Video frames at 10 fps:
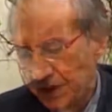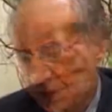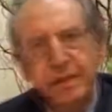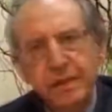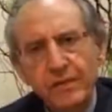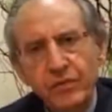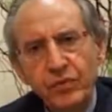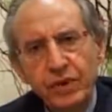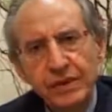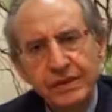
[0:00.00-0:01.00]

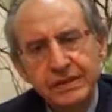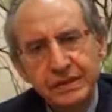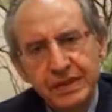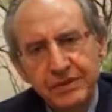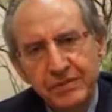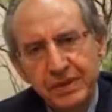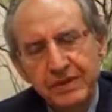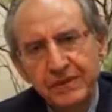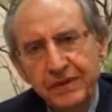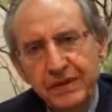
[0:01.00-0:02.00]
Then we discussed
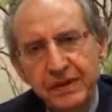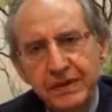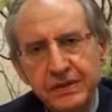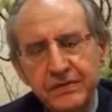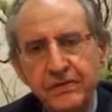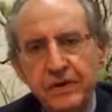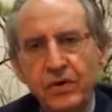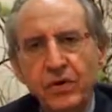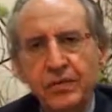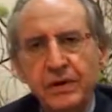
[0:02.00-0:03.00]
briefly this
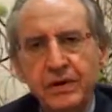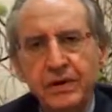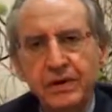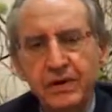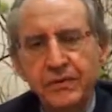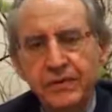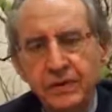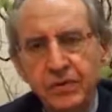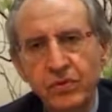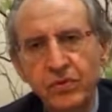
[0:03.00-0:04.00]
phenomena of
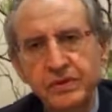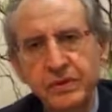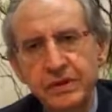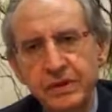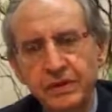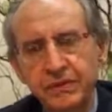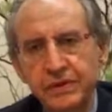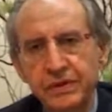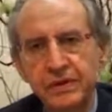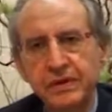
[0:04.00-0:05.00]
the closing
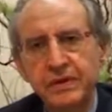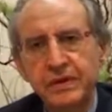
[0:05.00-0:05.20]
of the